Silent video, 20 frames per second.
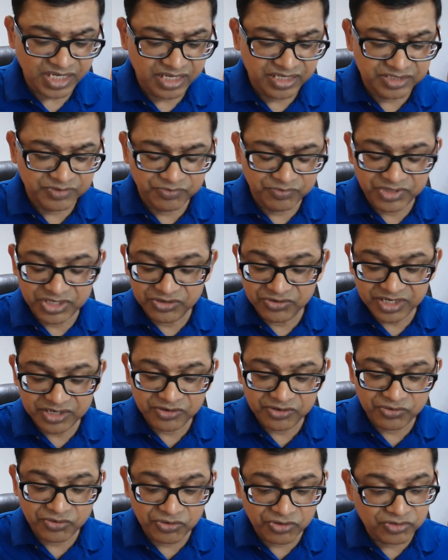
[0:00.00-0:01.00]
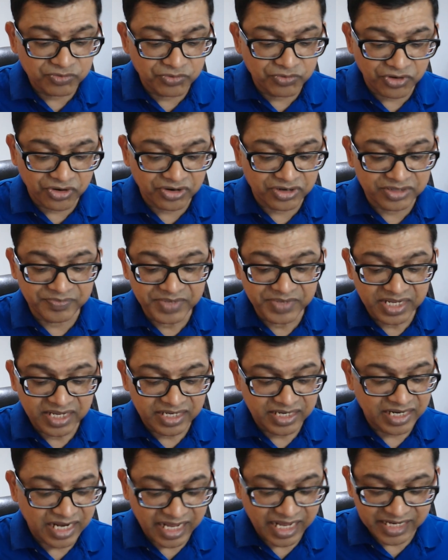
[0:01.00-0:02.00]
We know that the whole world
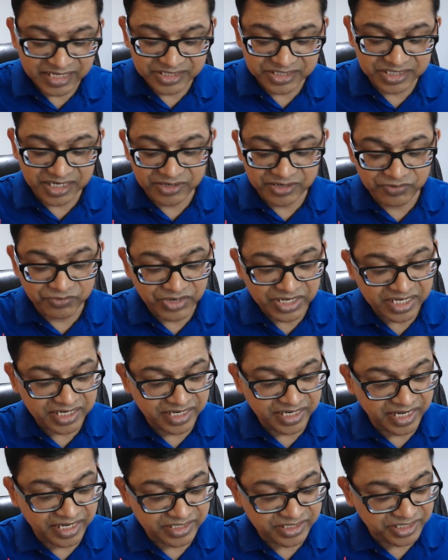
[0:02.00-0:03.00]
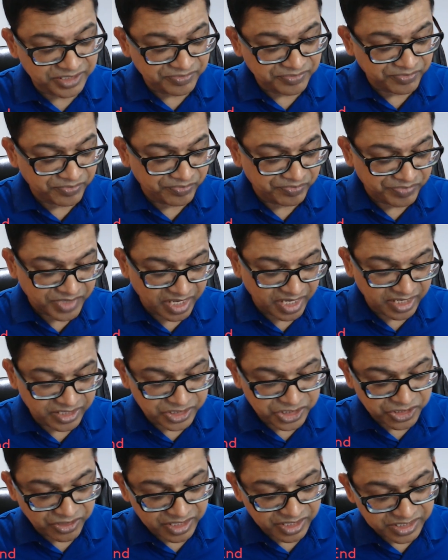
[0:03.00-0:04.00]
lies in wickedness. And
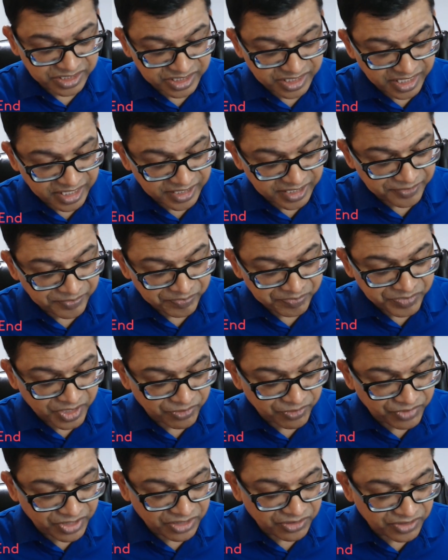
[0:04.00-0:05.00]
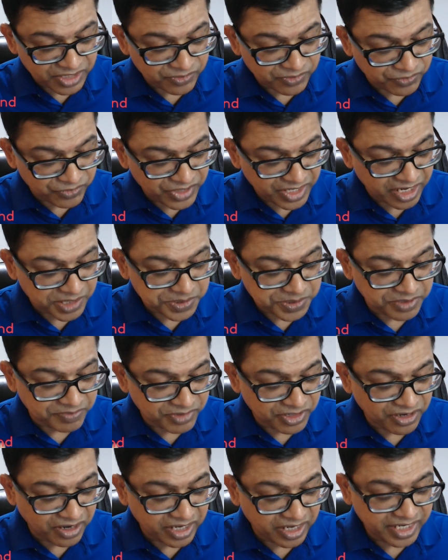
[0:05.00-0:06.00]
John is saying, we know that we are from
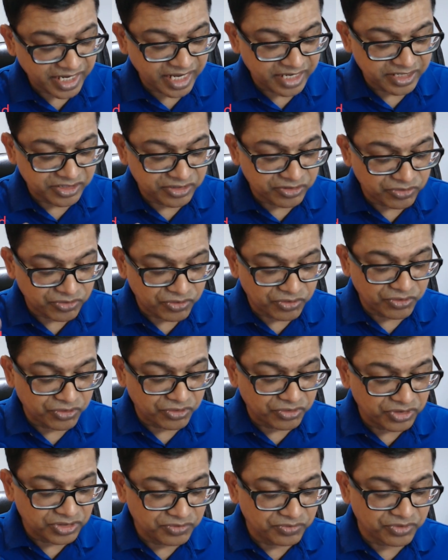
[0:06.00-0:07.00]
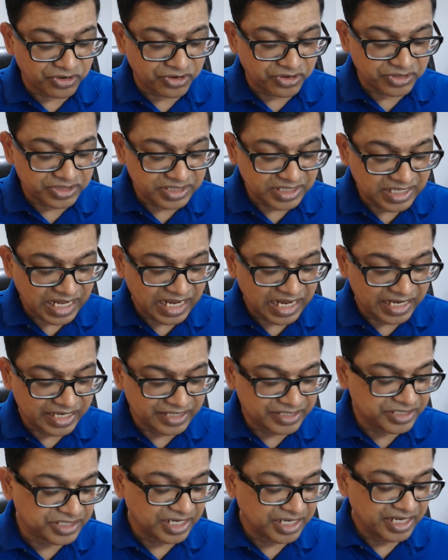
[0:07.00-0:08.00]
God and that the whole world
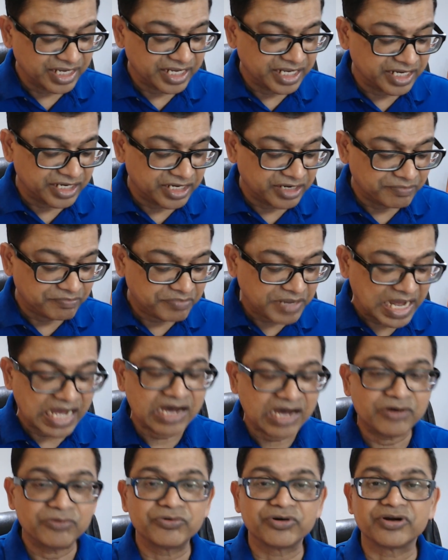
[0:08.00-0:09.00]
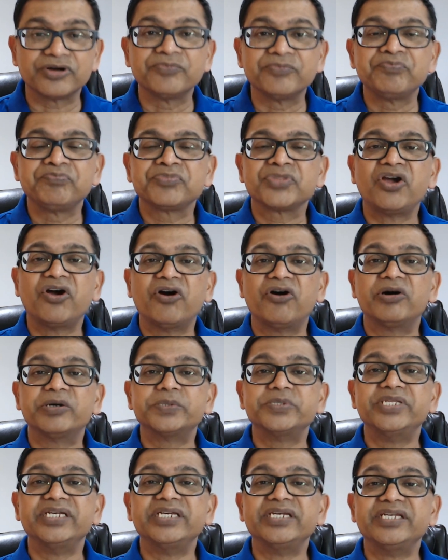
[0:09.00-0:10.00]
lies in the power of
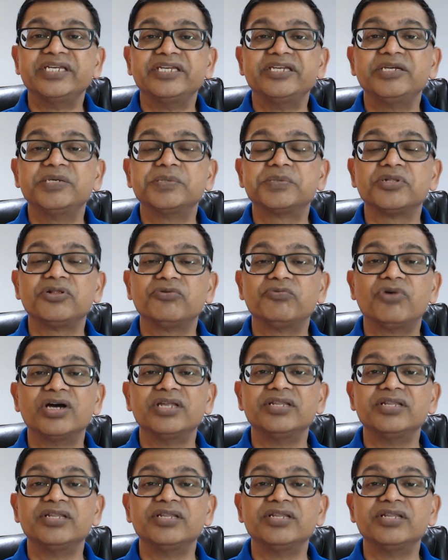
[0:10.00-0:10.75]
the evil one.